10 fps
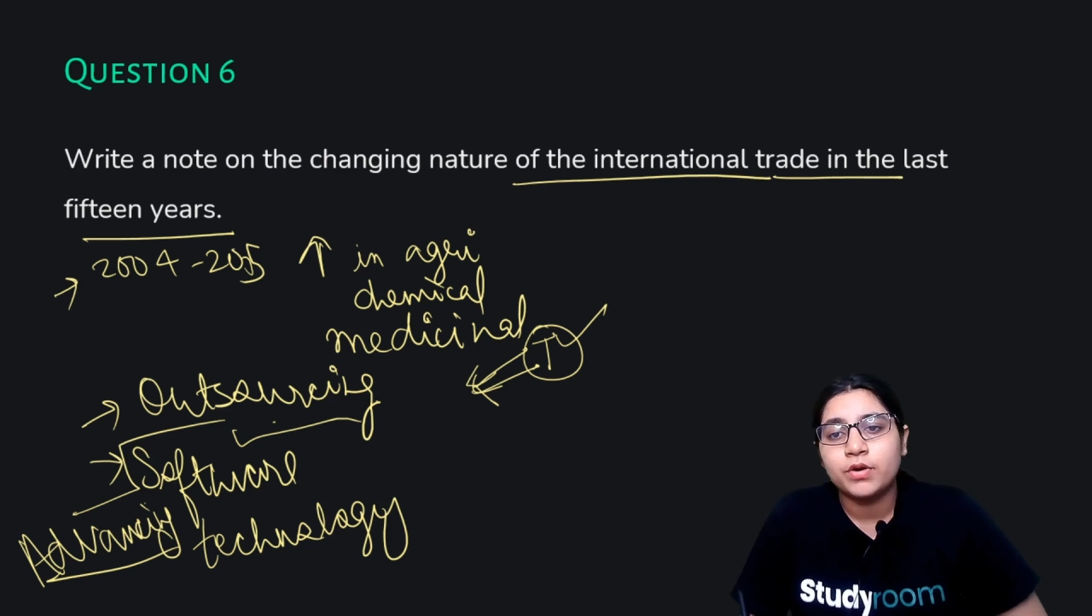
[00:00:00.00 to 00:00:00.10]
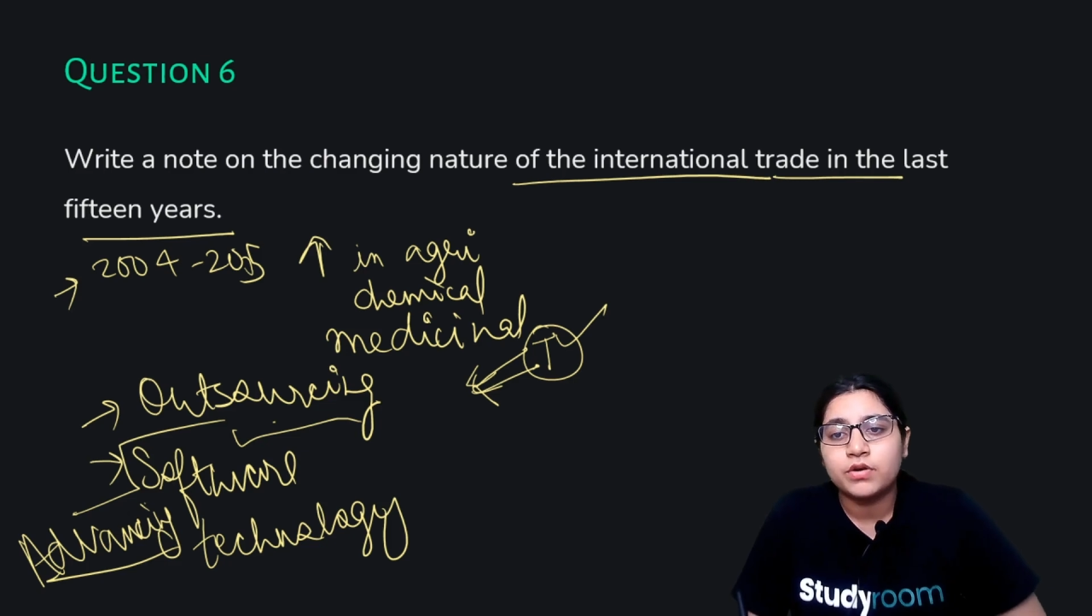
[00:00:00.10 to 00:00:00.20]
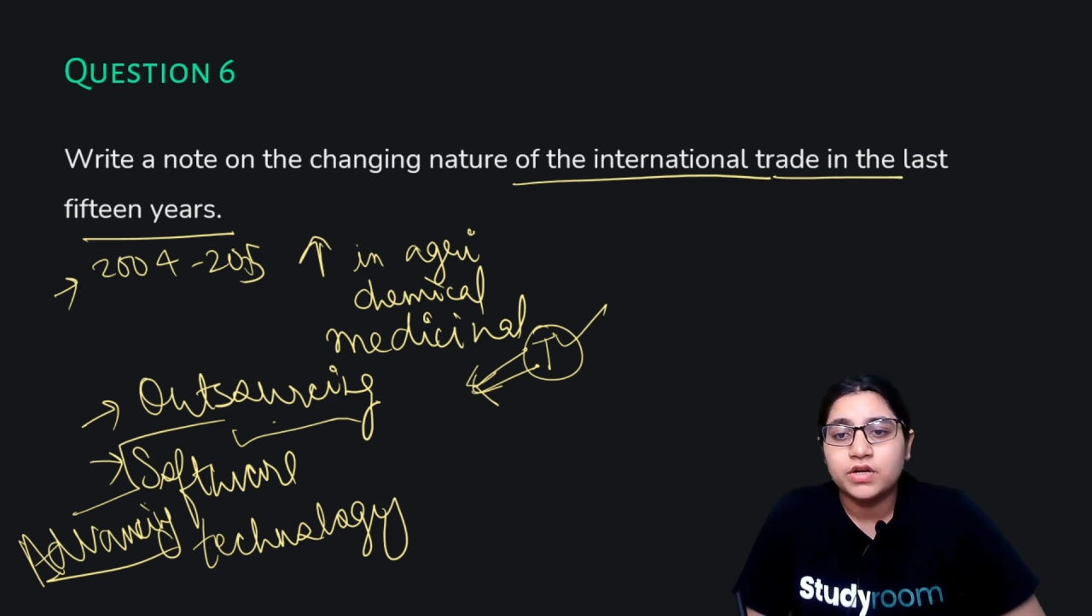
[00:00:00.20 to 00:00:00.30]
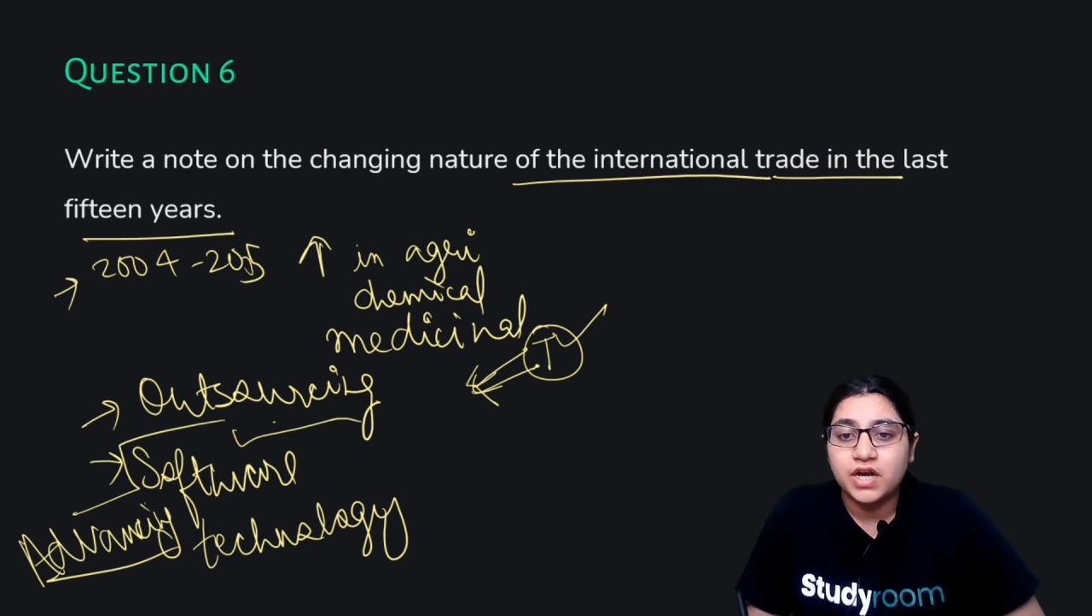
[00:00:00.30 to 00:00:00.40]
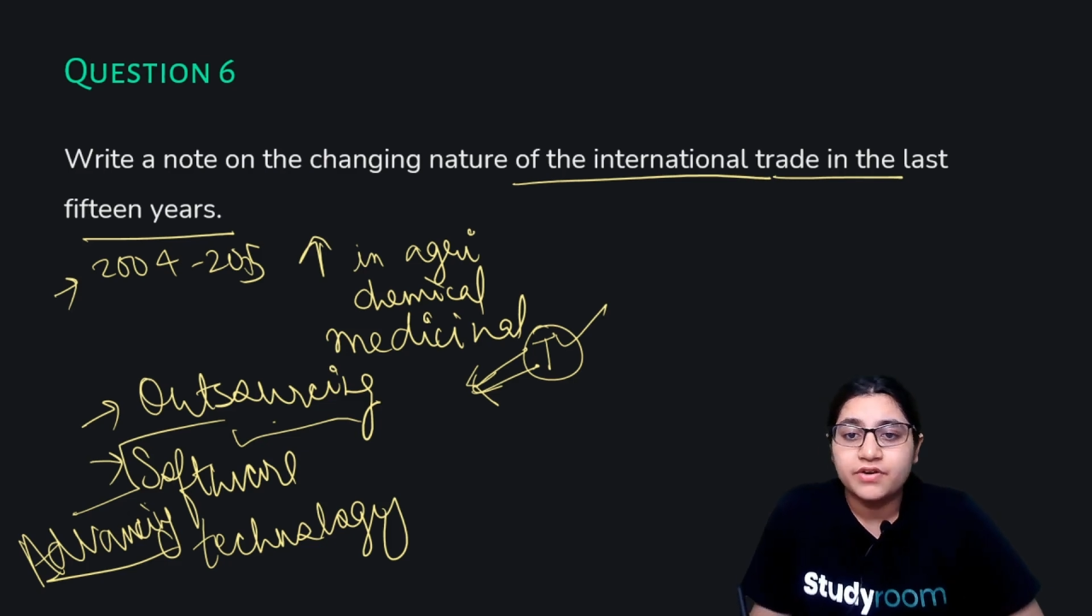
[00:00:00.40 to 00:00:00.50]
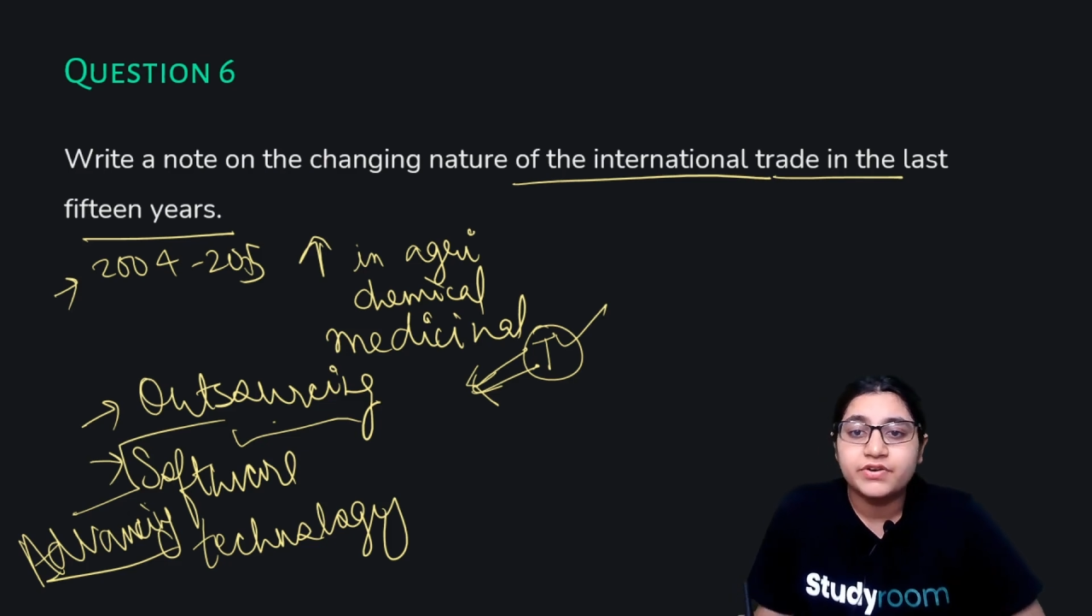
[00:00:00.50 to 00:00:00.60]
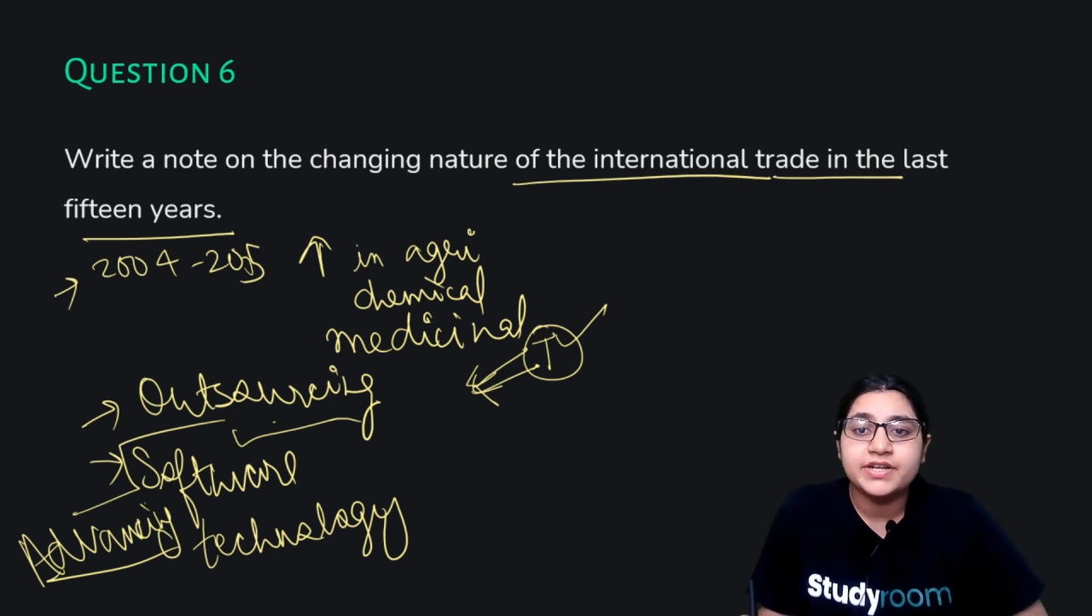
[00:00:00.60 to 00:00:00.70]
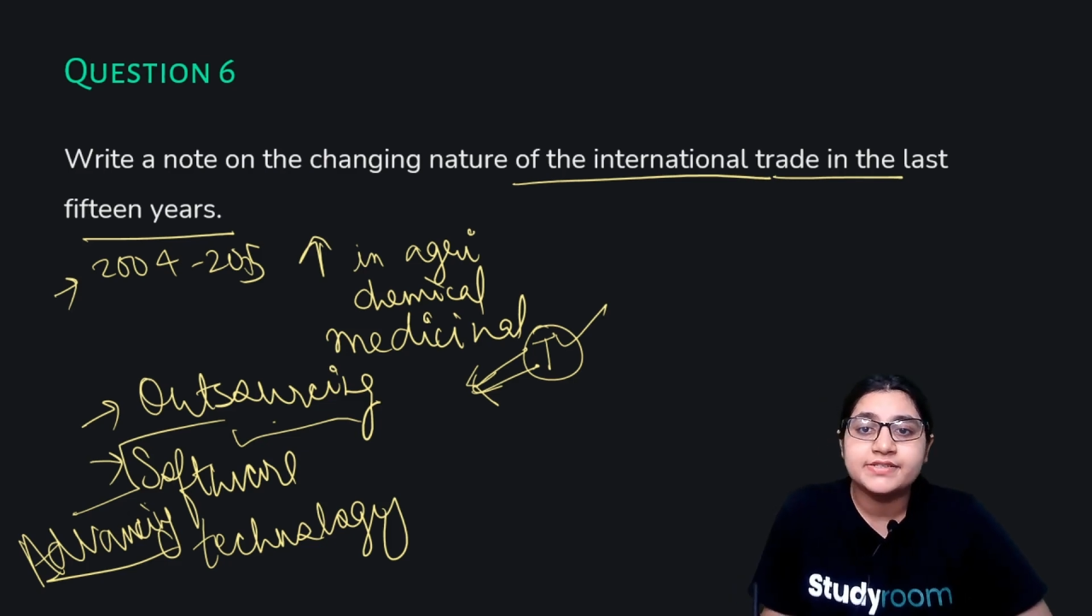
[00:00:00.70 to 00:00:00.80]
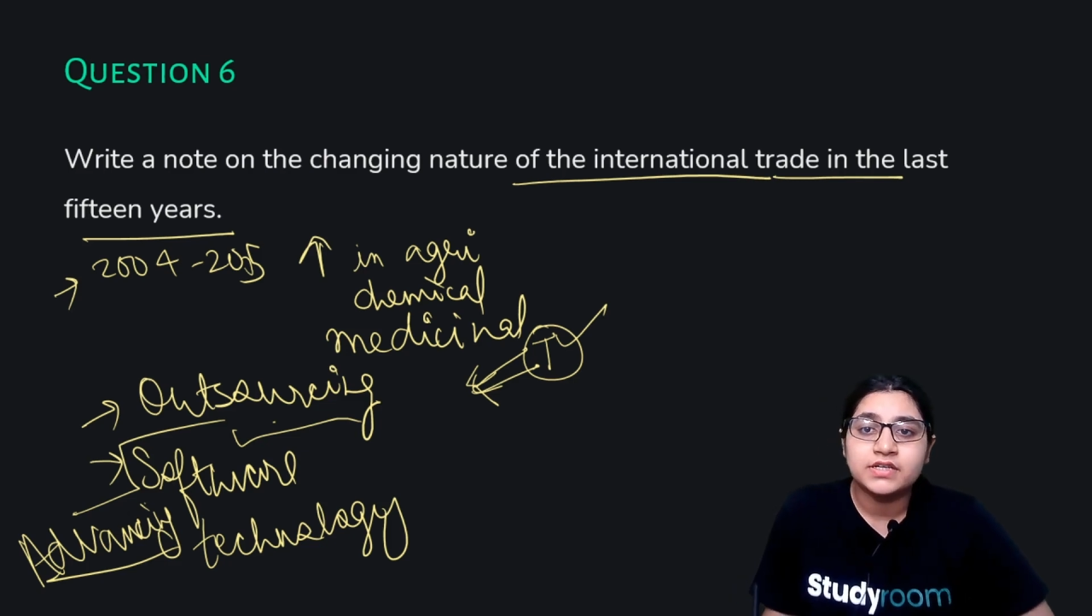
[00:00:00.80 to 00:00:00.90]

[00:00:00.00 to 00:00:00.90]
countries